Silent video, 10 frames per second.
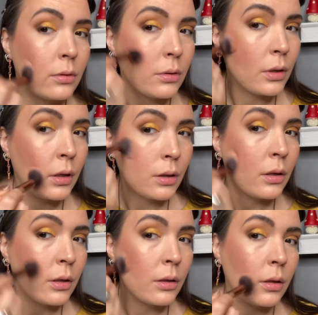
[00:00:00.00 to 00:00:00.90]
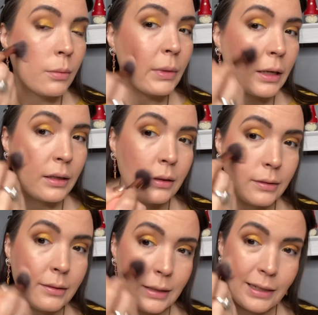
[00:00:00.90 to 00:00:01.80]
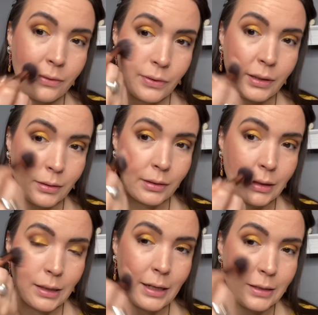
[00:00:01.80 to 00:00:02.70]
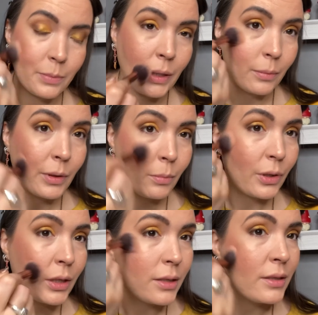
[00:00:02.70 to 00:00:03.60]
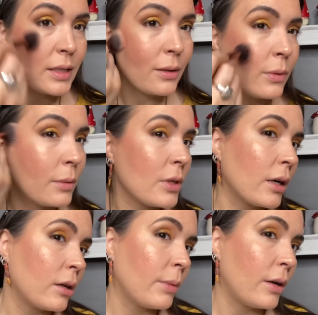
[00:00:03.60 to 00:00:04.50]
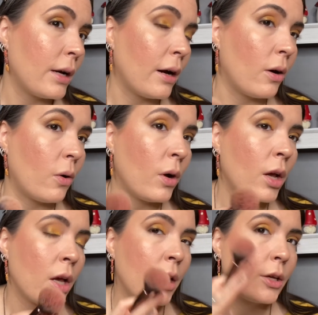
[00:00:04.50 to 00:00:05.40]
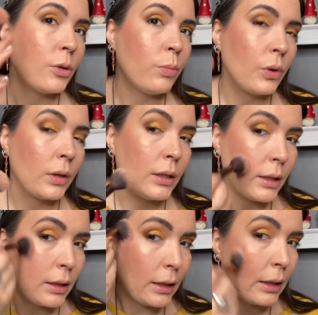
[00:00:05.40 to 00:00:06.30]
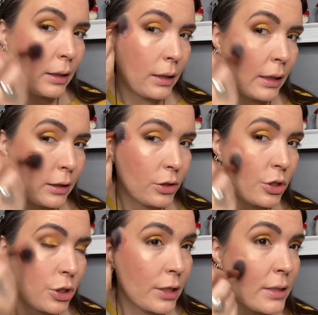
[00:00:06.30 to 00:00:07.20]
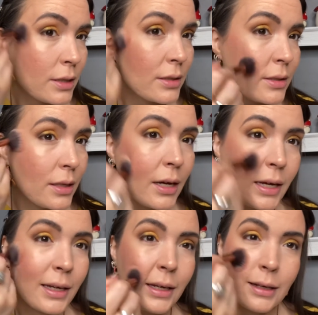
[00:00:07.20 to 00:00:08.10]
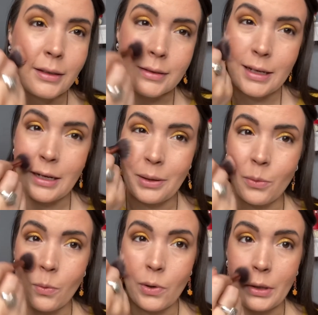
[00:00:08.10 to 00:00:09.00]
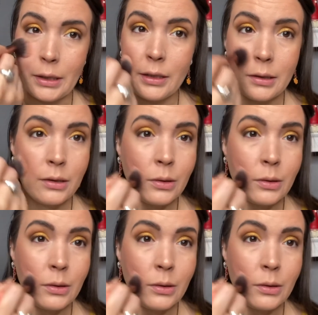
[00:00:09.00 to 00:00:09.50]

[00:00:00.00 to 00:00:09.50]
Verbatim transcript: I mean, it definitely has pigment, but do you see what I'm talking about? How you blend it in and it just looks like it is kind of one